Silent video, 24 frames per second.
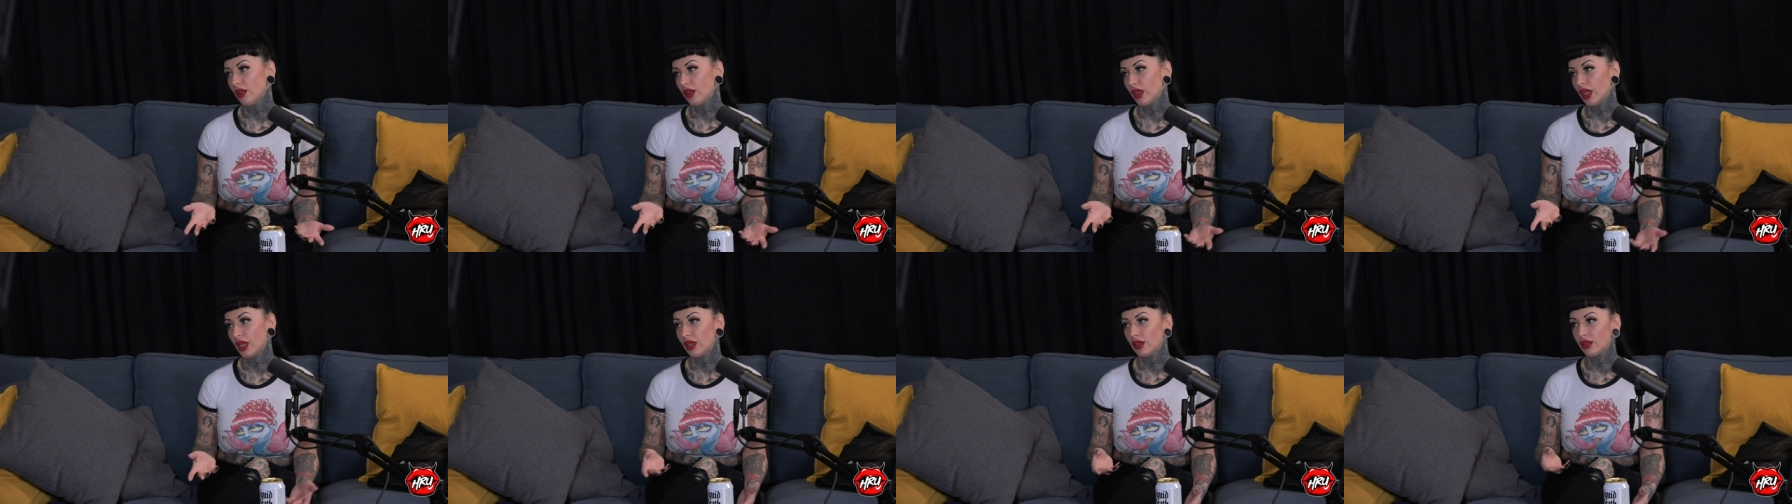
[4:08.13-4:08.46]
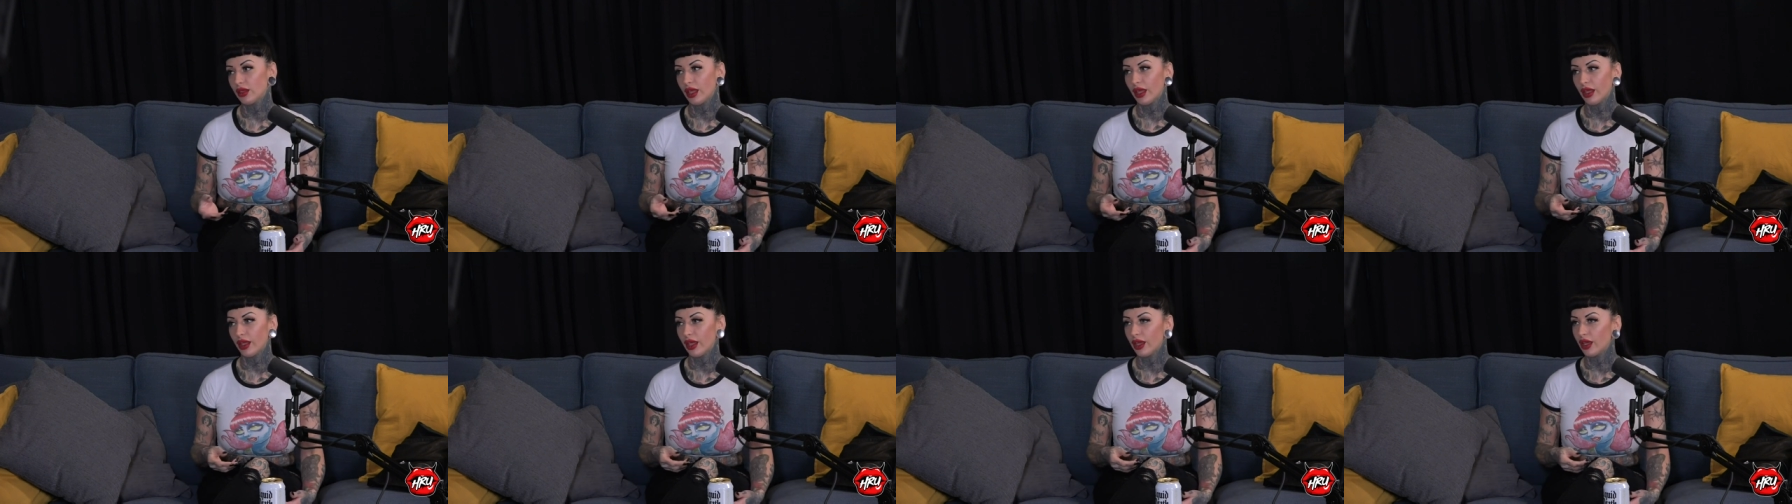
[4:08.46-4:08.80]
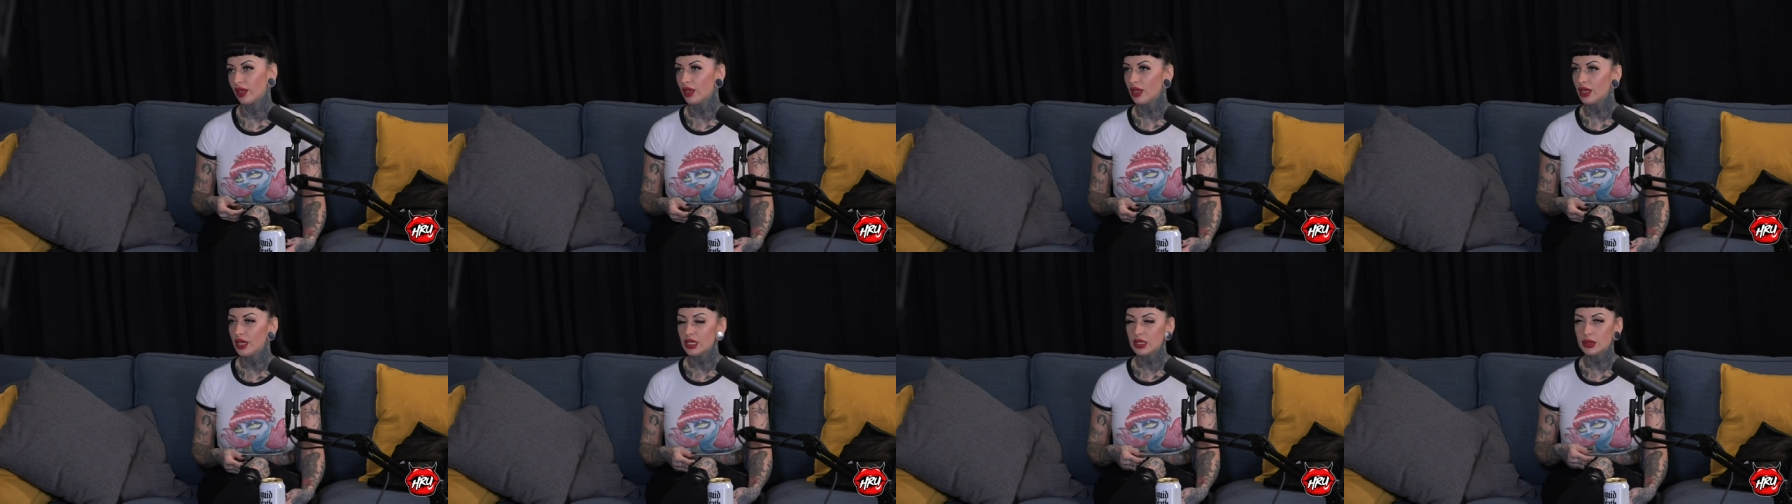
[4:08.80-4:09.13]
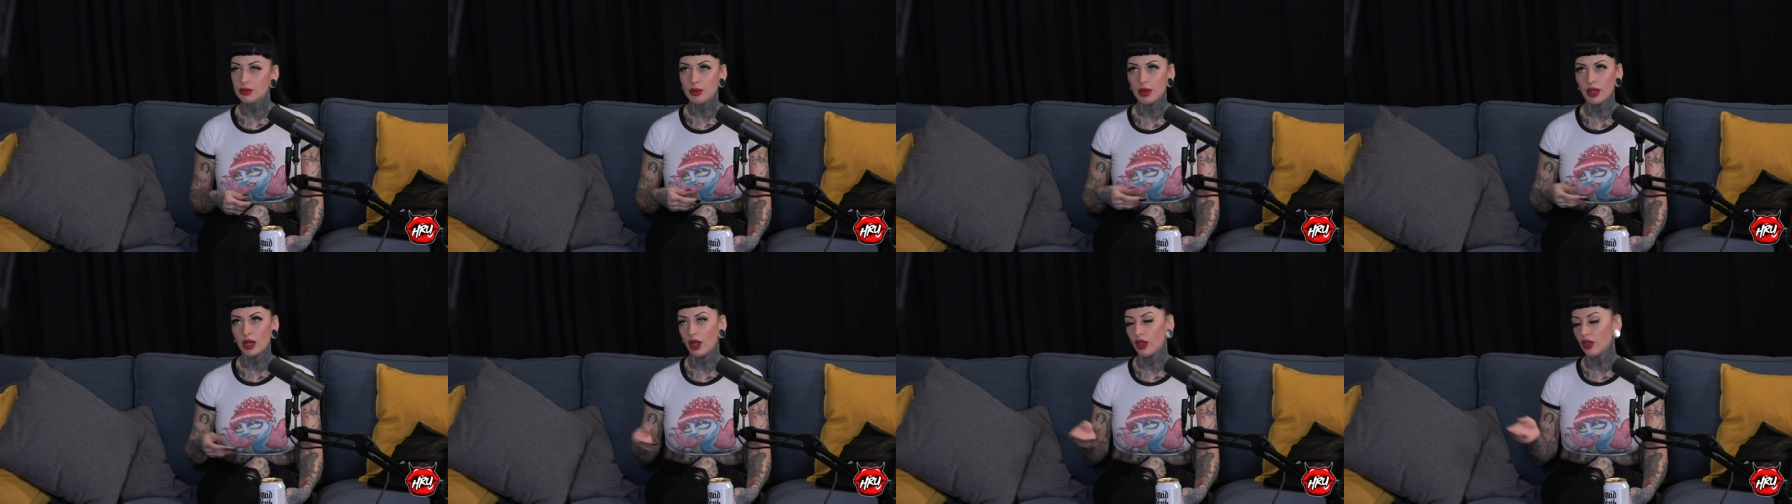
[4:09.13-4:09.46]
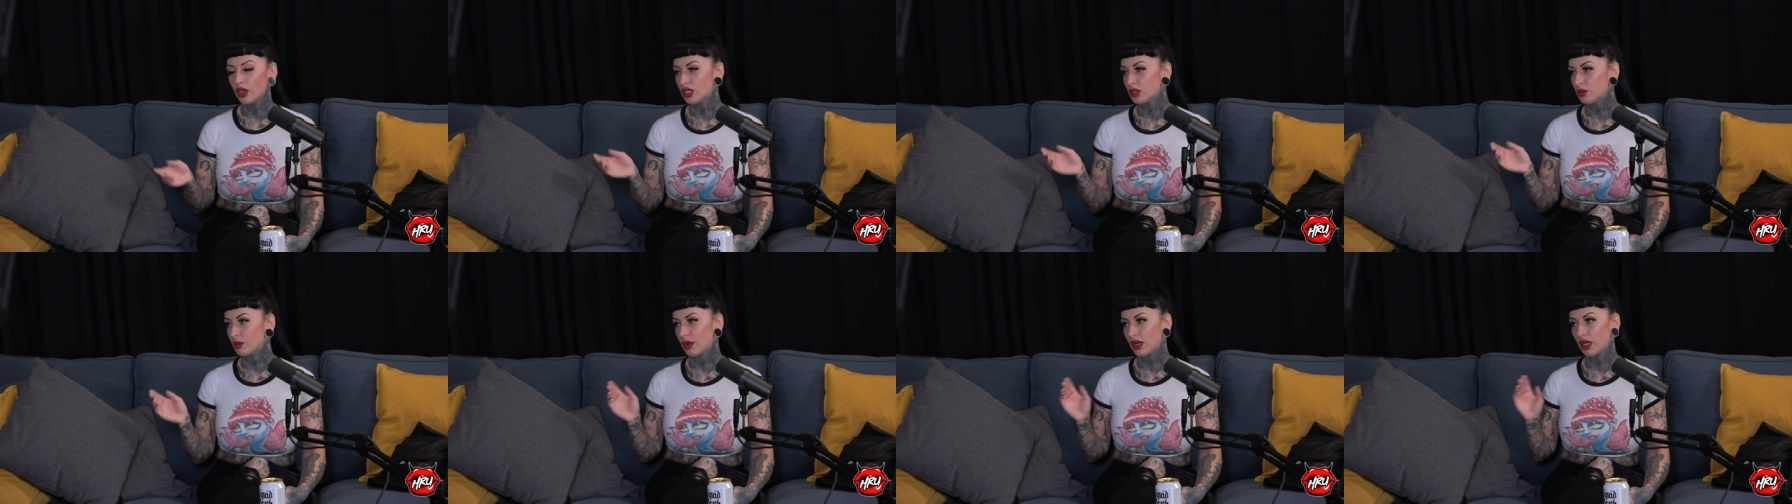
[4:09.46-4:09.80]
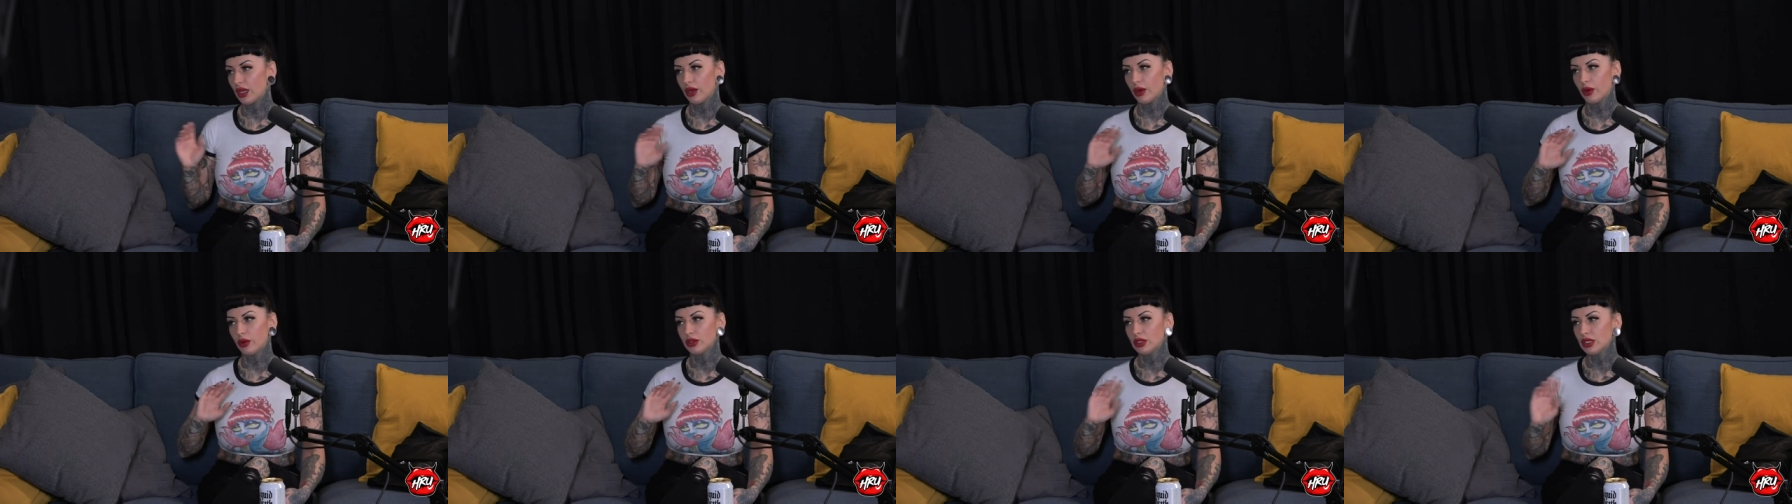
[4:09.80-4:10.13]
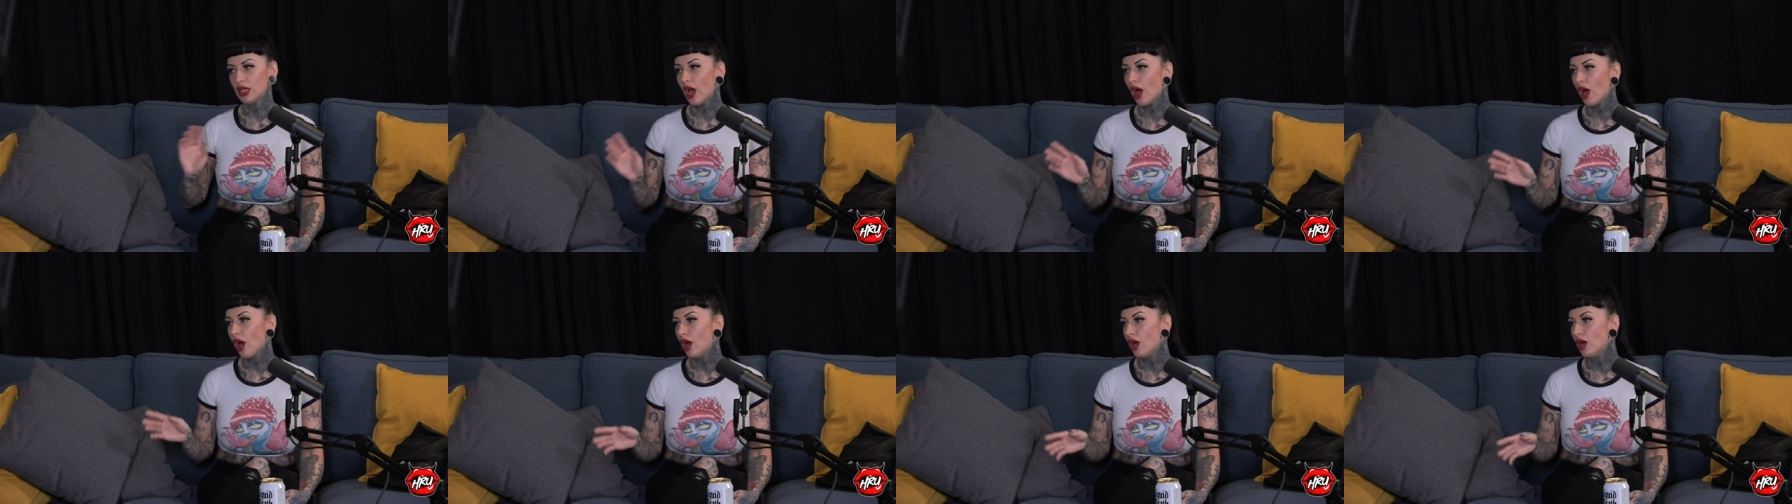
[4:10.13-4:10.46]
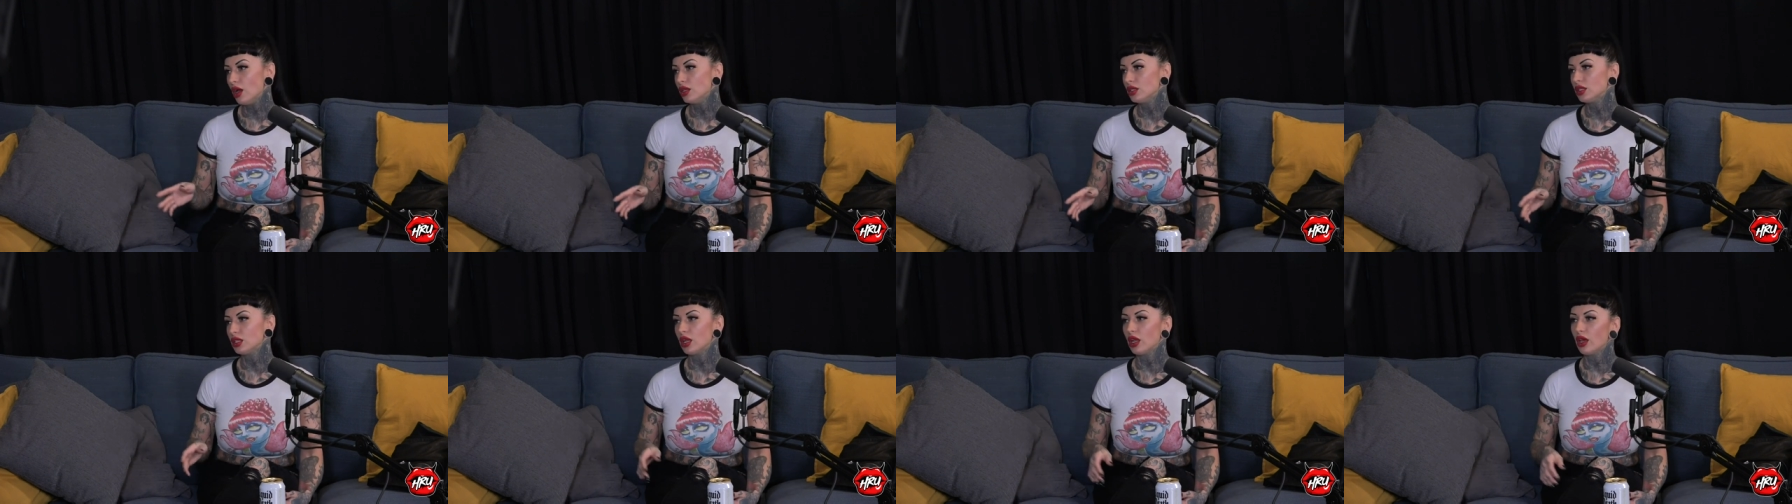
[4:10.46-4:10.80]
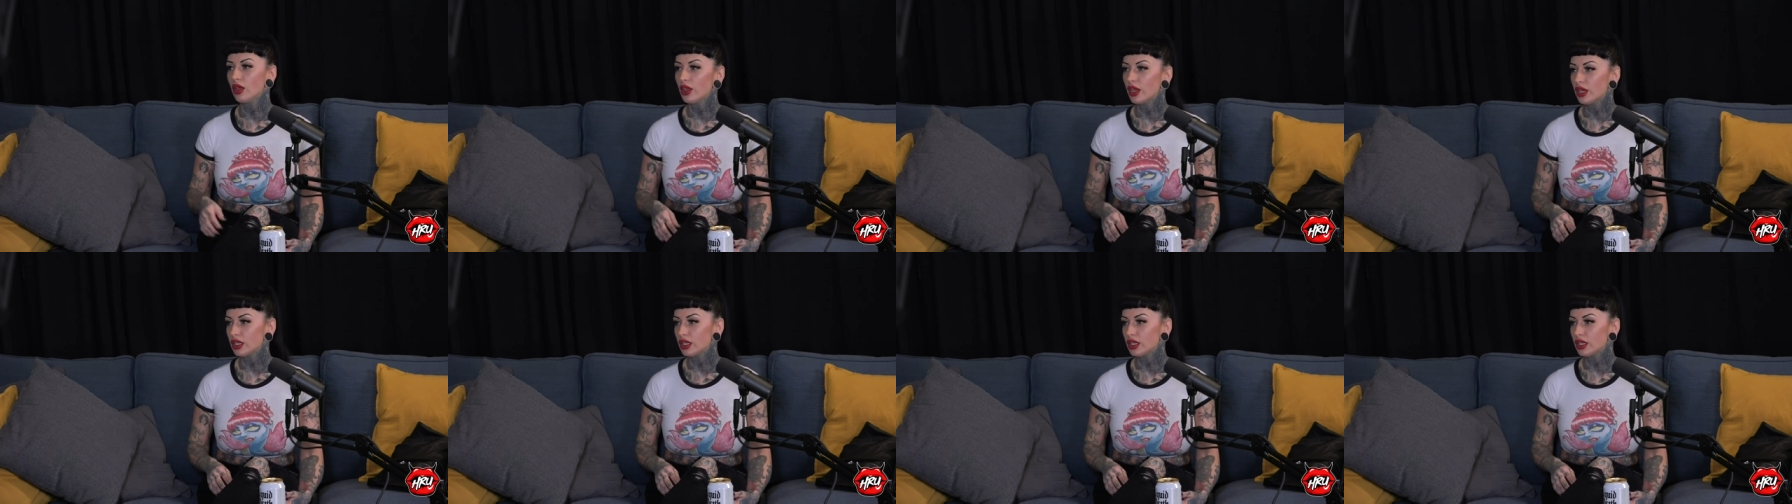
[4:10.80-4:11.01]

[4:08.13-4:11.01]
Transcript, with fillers: and like they like spent all this money in hotels and all